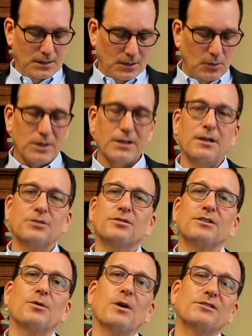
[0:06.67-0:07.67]
know, one of the
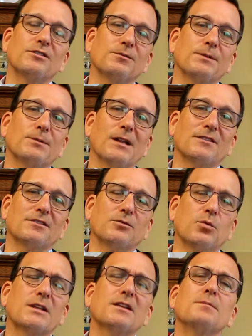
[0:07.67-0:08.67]
interesting questions that people ask
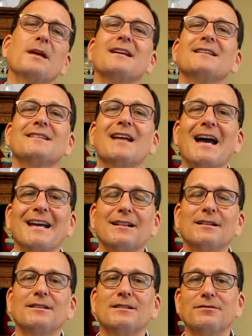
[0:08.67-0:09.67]
is what can make a
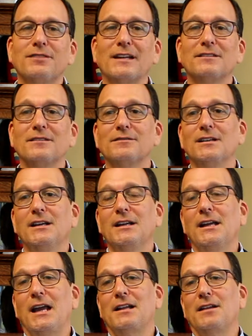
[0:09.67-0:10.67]
title defective?
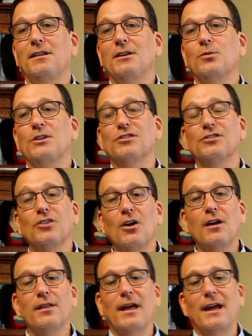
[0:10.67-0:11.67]
And I think we
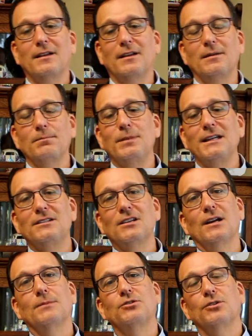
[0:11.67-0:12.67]
saw that big
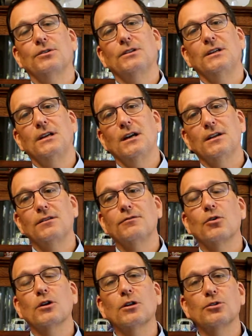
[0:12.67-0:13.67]
time during the
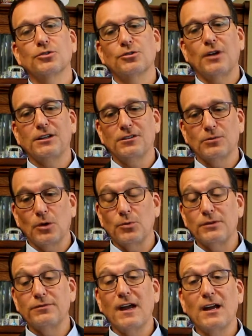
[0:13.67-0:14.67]
foreclosure crisis.
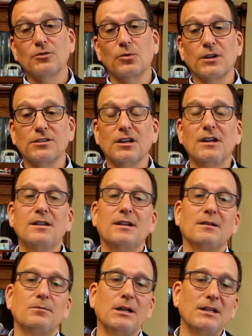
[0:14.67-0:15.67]
What we found was
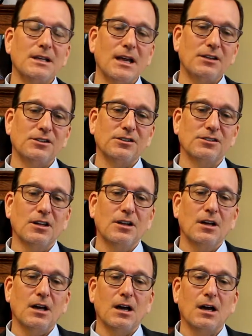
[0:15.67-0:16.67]
that in many cases,
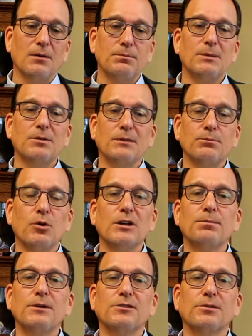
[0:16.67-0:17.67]
people had
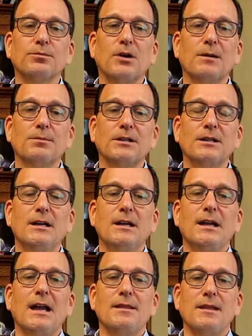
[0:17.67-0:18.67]
bought a piece of property
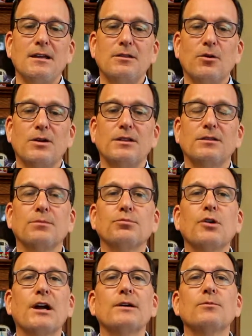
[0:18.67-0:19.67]
and they thought that the
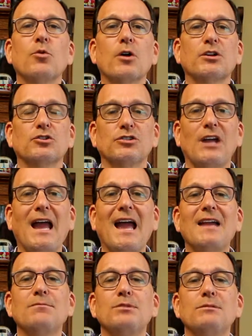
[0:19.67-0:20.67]
prior mortgages
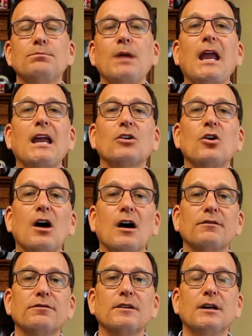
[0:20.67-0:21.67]
had been paid
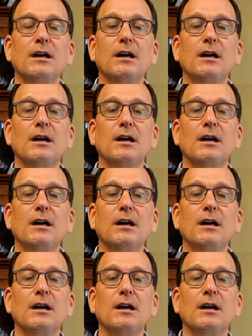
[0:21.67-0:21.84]
off